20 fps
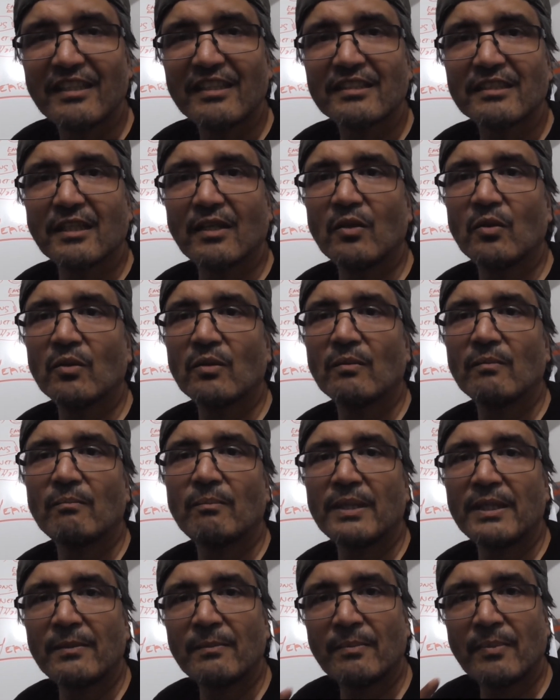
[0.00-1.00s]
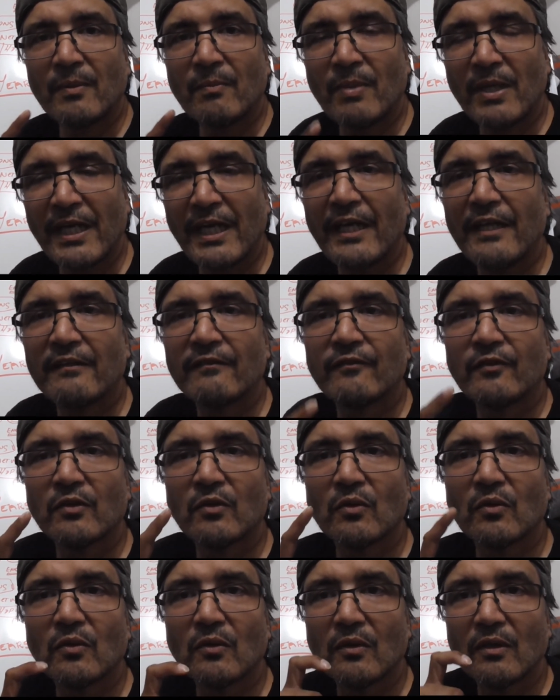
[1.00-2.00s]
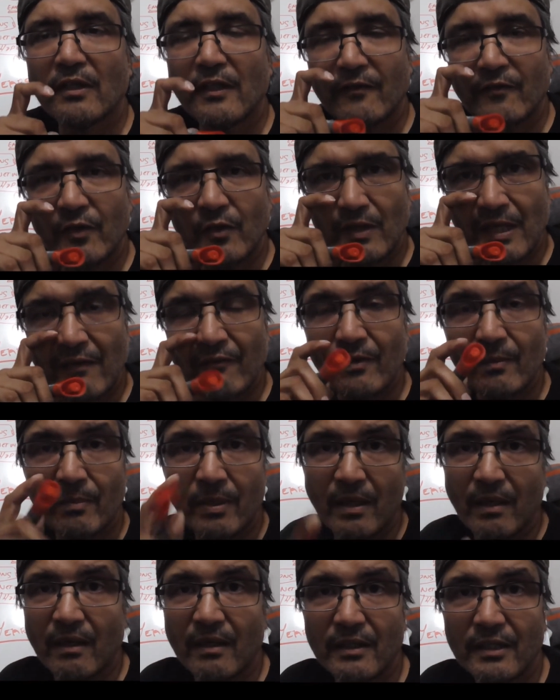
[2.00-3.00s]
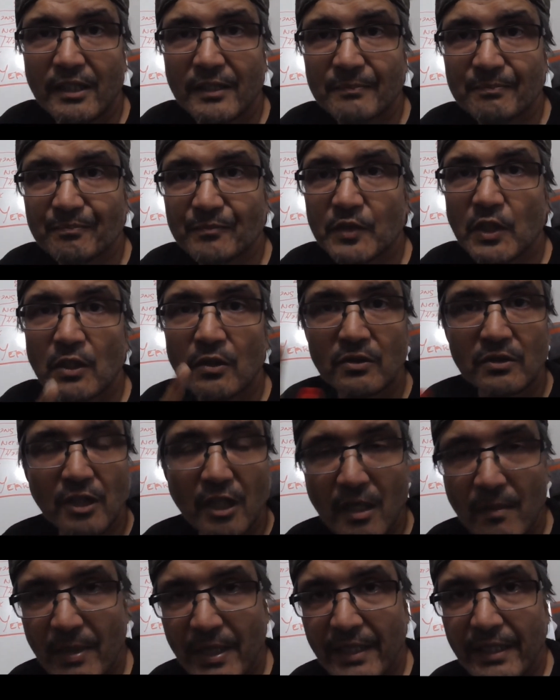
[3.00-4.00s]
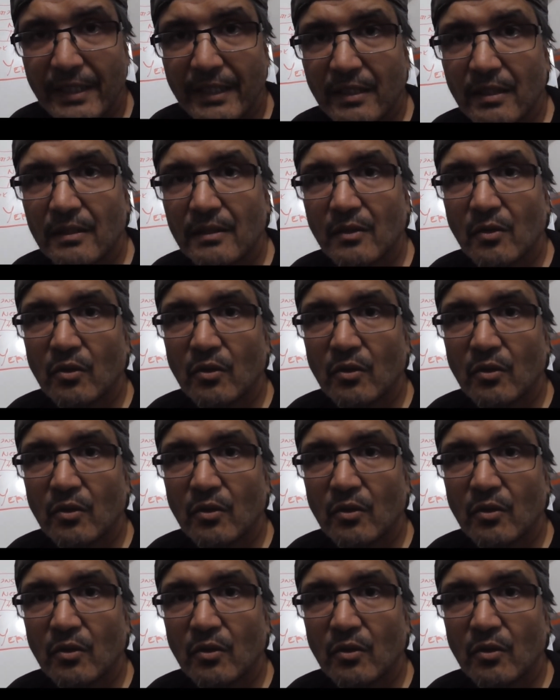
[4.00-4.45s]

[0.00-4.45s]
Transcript: So be prepared for if you have a partner who's diabetic,